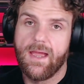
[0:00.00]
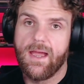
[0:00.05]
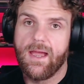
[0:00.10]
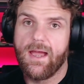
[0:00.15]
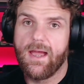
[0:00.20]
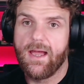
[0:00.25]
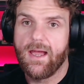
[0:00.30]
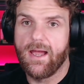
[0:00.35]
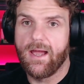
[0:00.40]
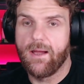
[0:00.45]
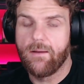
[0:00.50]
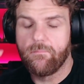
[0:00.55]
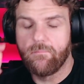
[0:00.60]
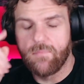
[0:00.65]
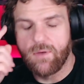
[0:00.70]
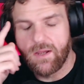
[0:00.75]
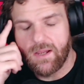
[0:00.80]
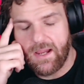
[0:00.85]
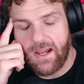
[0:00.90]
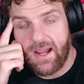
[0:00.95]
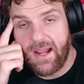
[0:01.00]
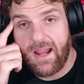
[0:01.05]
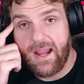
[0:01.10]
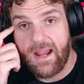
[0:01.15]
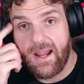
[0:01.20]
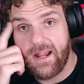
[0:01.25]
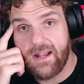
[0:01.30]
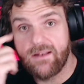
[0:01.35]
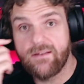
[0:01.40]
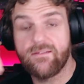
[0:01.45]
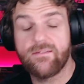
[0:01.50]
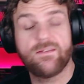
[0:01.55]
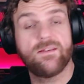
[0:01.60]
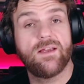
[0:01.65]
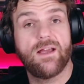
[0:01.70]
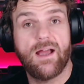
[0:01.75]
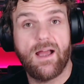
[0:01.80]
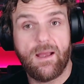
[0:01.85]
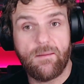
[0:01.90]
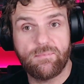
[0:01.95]
And
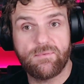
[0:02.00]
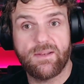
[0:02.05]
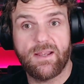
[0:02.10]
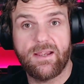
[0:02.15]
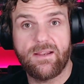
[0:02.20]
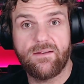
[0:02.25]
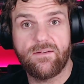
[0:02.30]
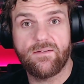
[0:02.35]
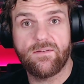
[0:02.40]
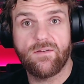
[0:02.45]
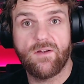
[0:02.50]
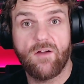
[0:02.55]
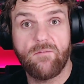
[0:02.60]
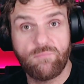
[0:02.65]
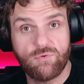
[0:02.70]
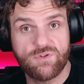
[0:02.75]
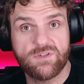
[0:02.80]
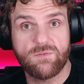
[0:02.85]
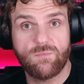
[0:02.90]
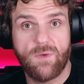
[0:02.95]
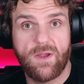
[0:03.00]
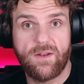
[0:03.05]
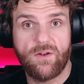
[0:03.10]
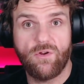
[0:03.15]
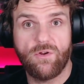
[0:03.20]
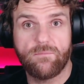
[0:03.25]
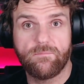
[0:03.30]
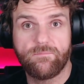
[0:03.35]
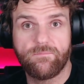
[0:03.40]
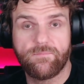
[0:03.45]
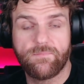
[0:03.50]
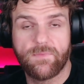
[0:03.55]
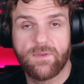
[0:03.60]
update, I've put some weight on.